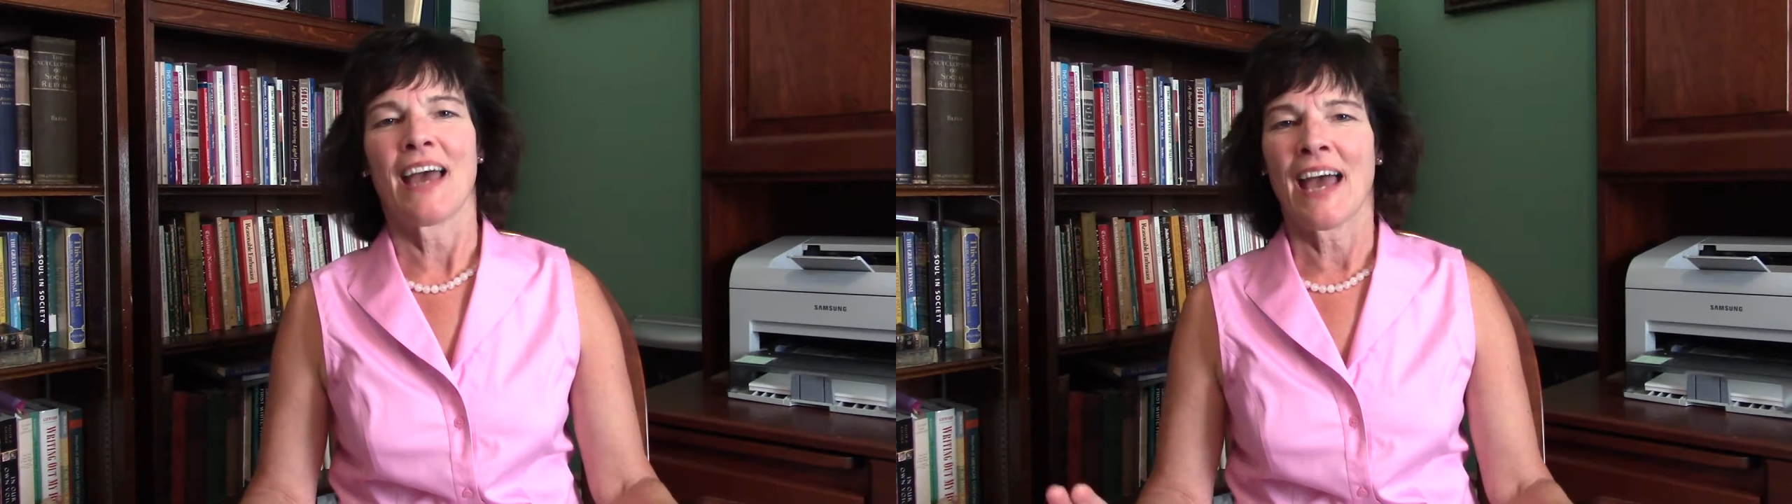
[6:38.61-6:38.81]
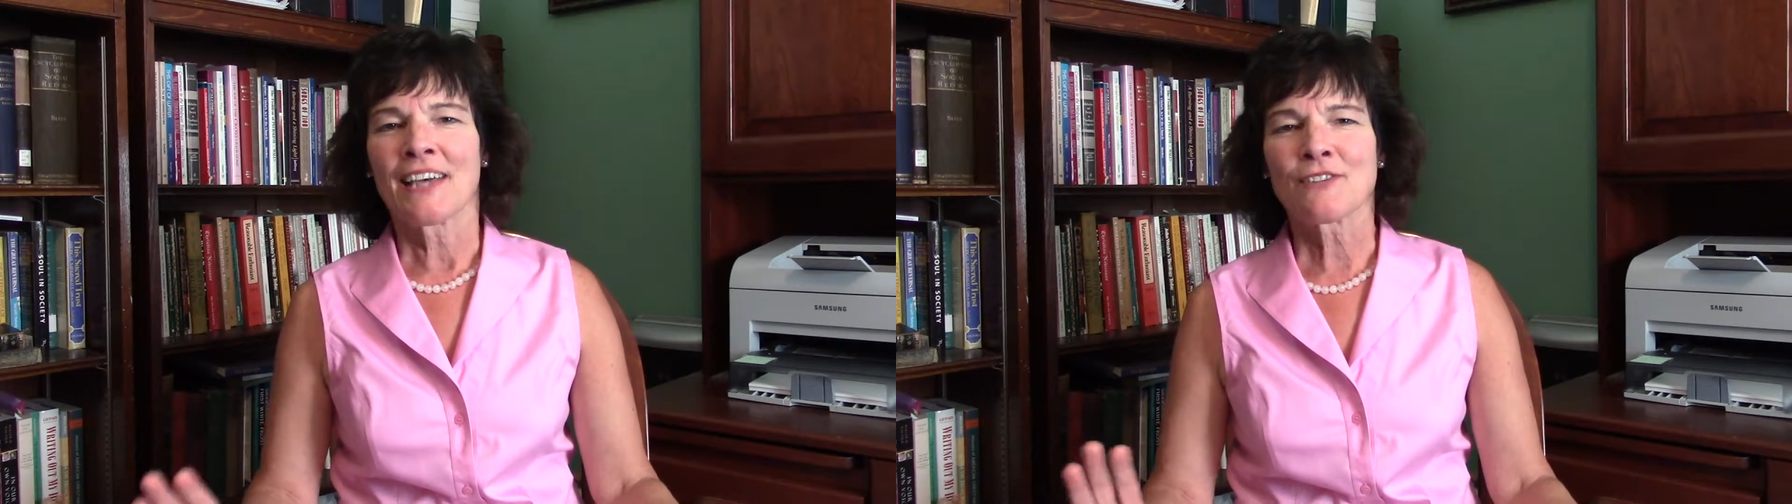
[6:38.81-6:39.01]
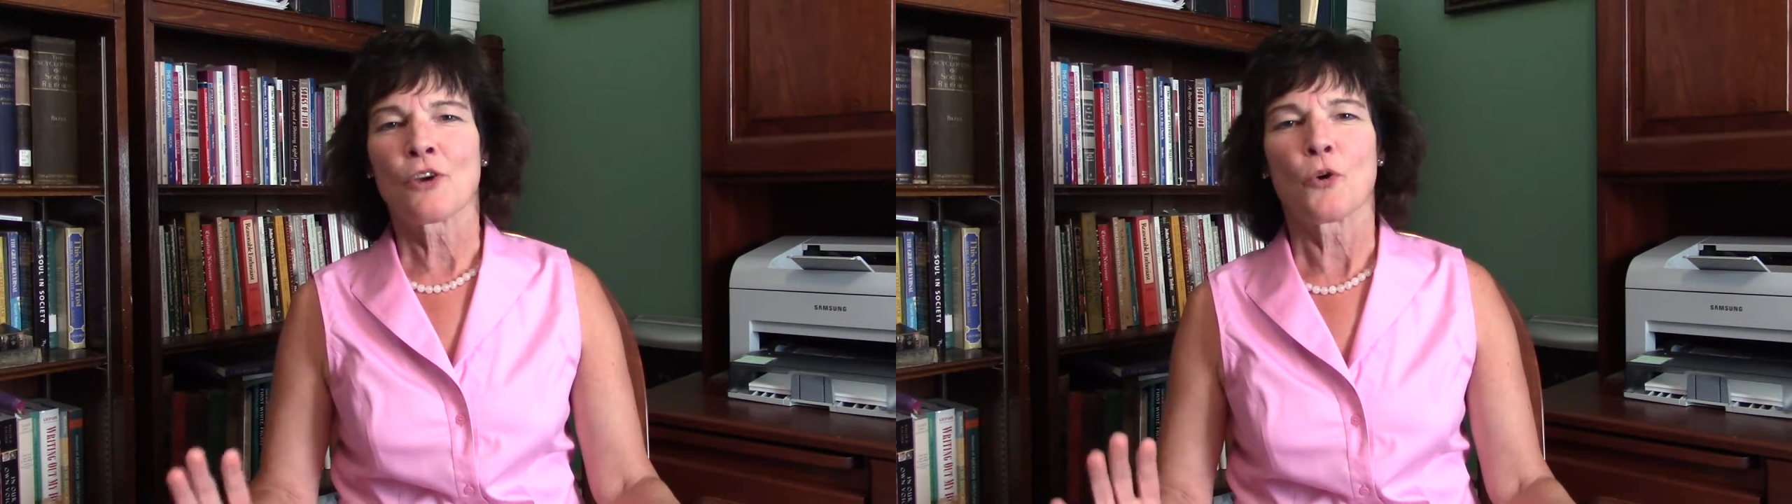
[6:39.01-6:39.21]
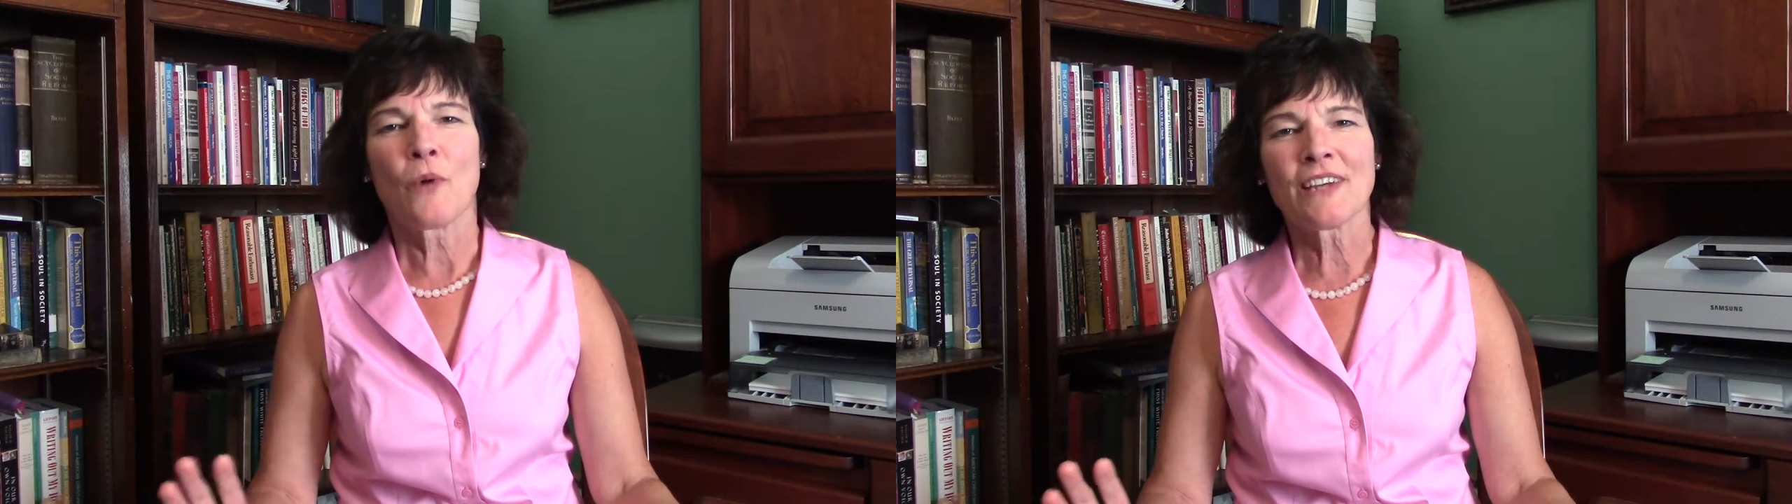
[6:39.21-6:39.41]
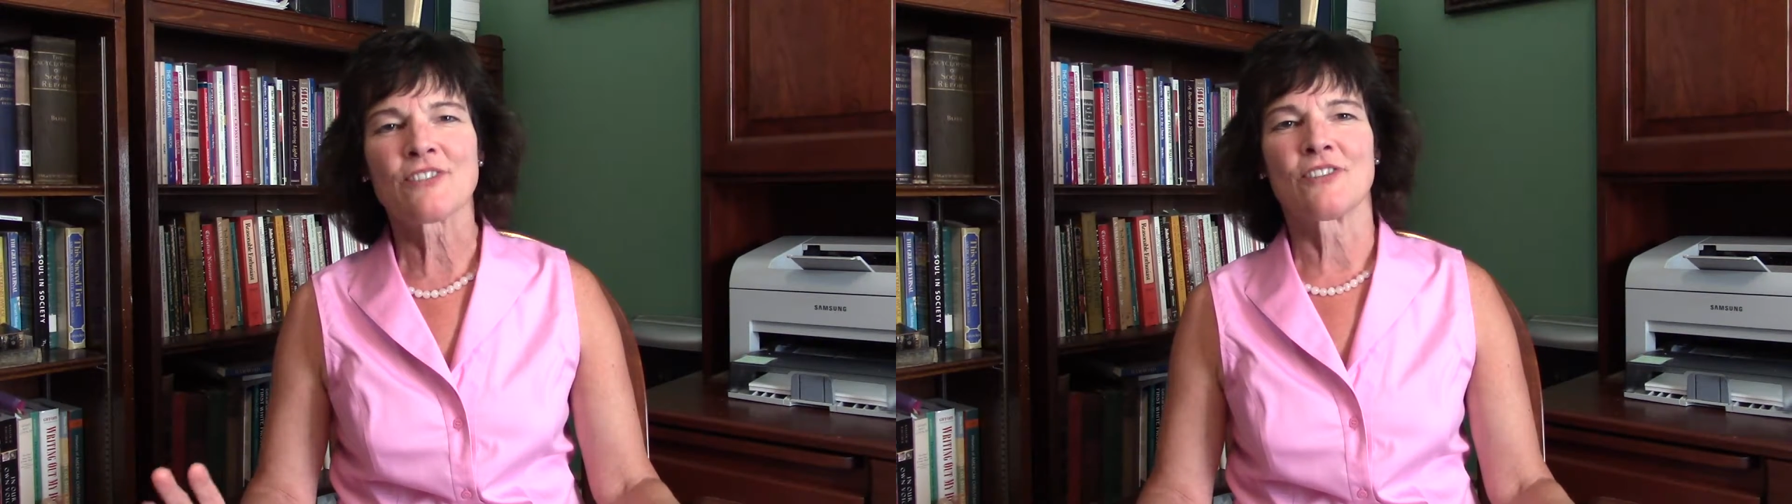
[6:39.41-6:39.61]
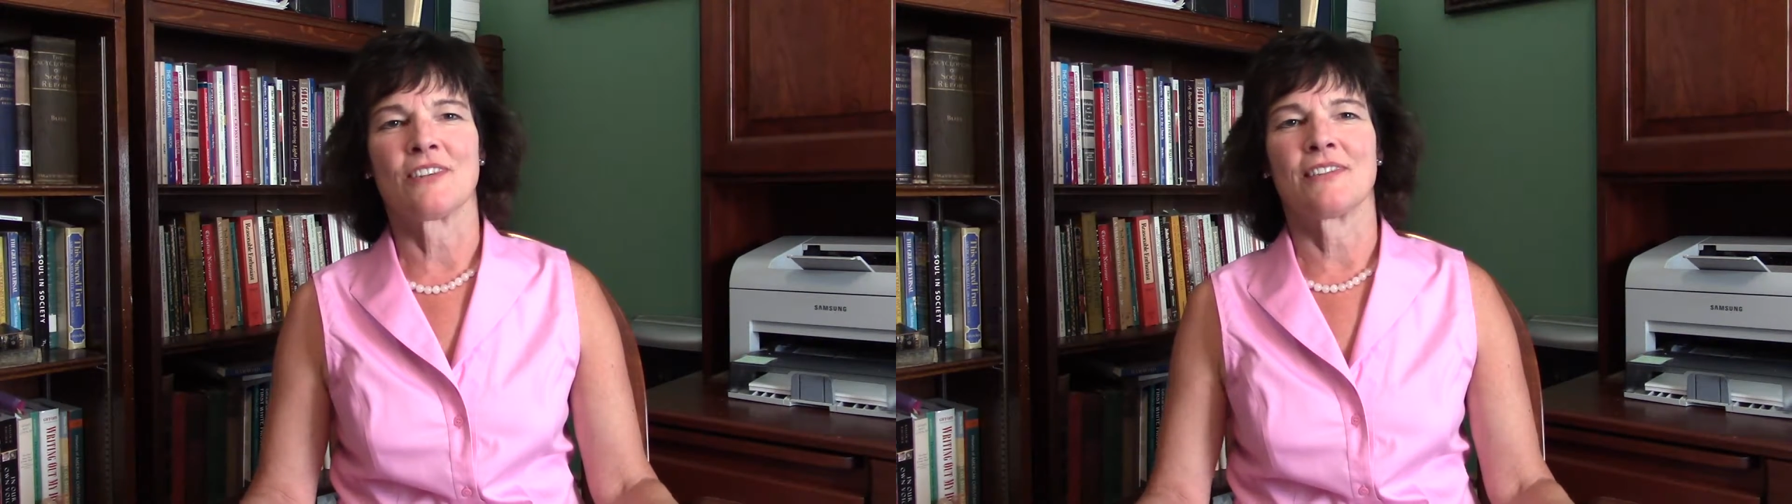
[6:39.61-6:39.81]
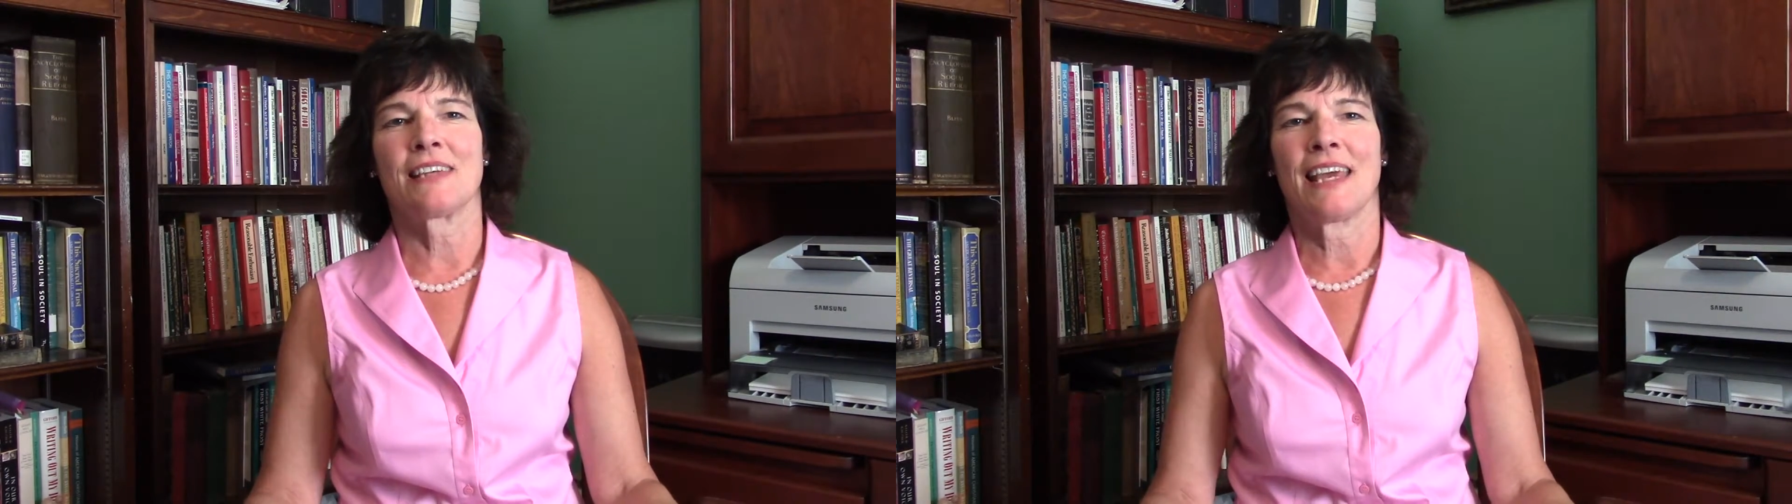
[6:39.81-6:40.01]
ask questions,